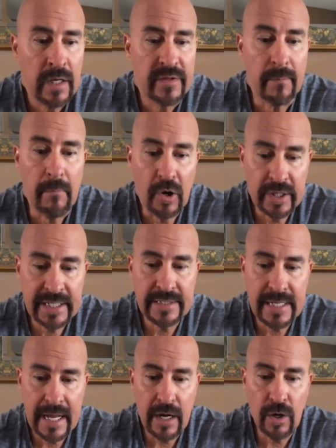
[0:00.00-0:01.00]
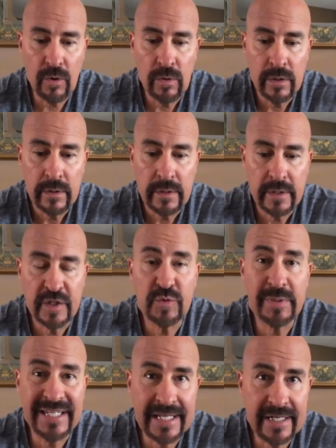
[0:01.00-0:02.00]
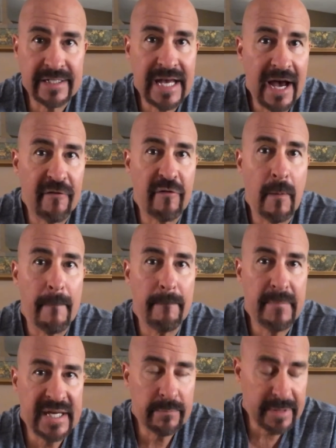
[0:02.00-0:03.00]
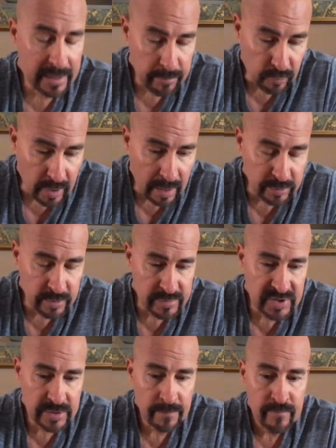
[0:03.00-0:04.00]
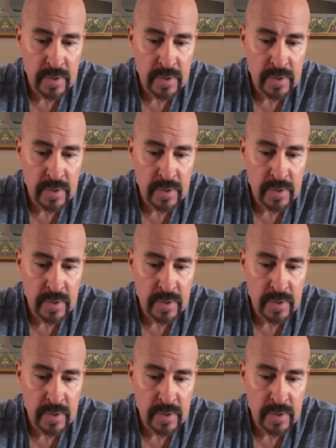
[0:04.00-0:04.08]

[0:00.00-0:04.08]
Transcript: The market now is beginning to have big, big problems.